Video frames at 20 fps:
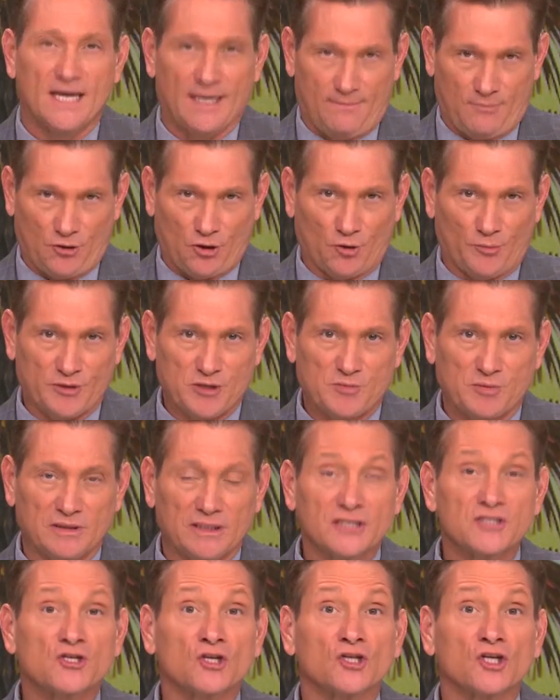Myrtle Beach
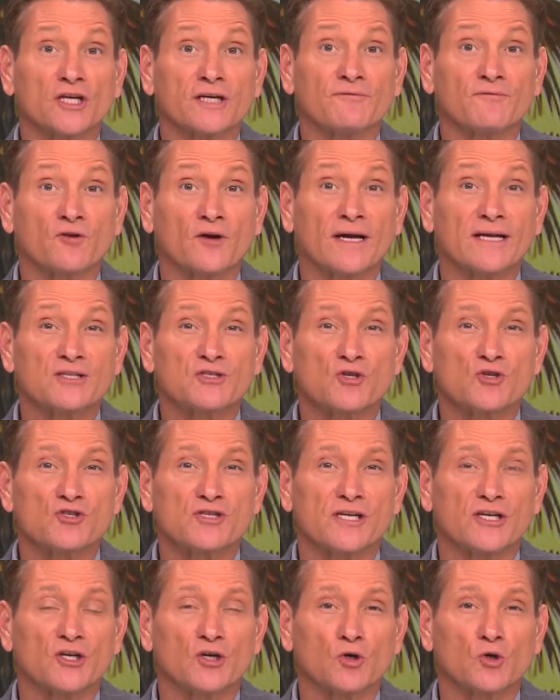police are looking for
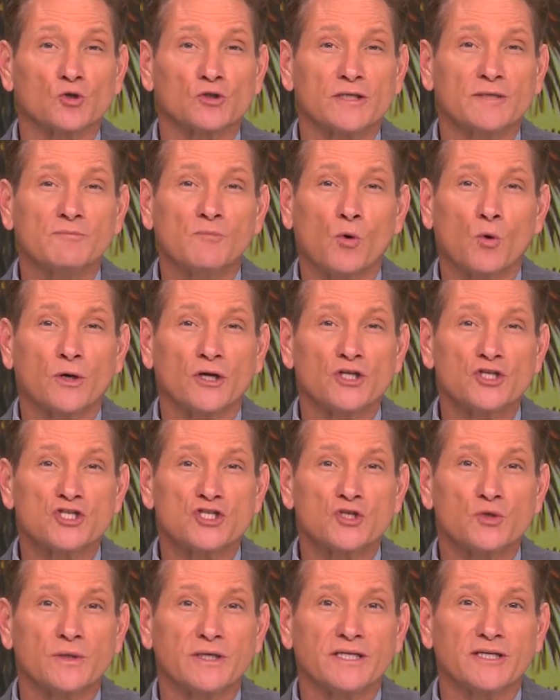answers in an early morning
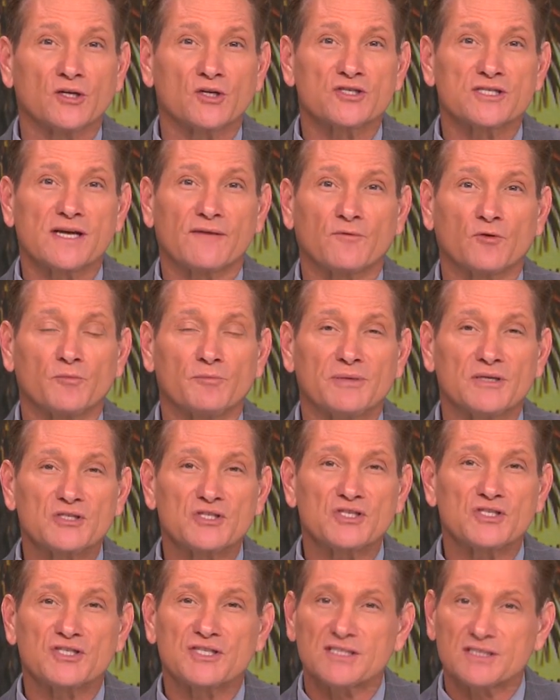shooting near several
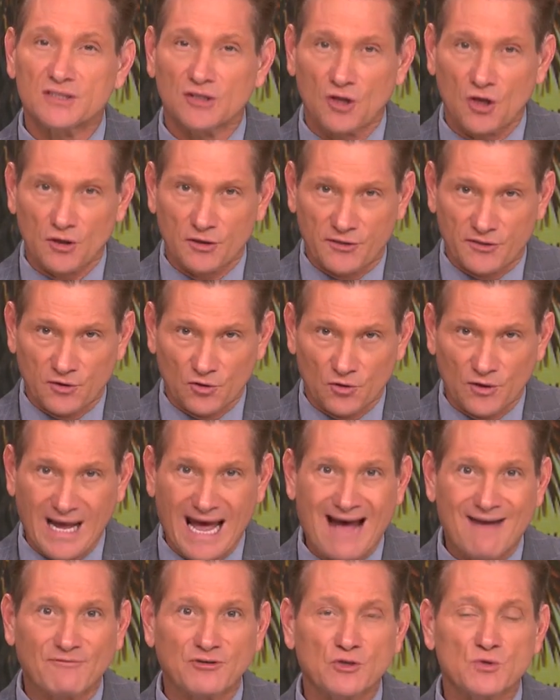businesses along 3rd
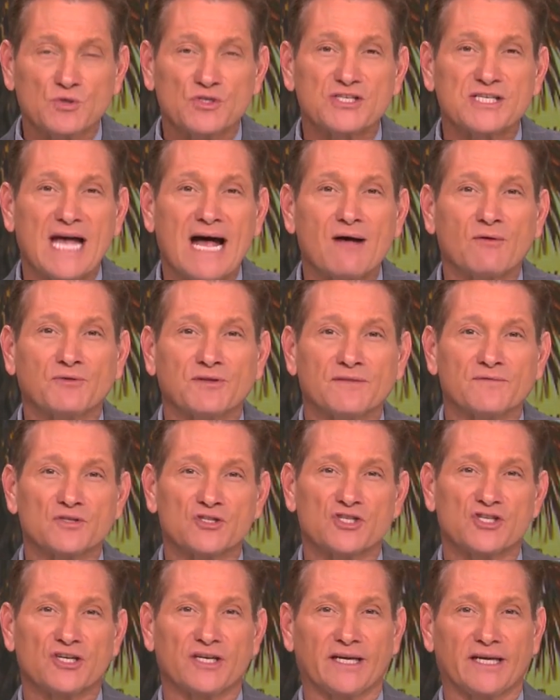Avenue South in the
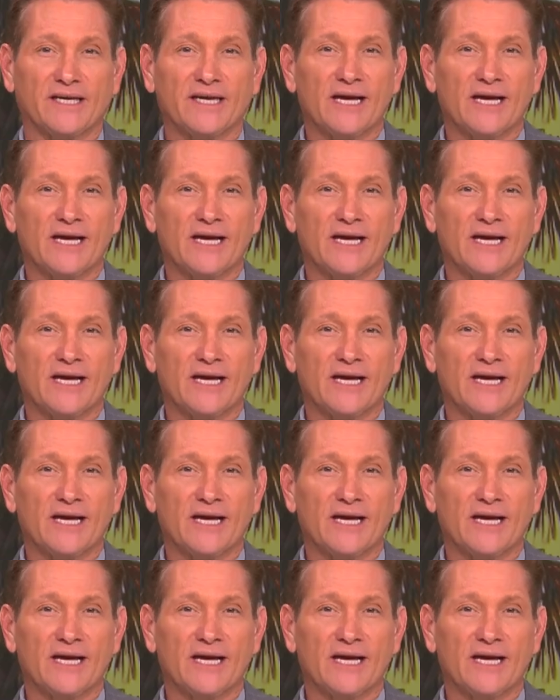city.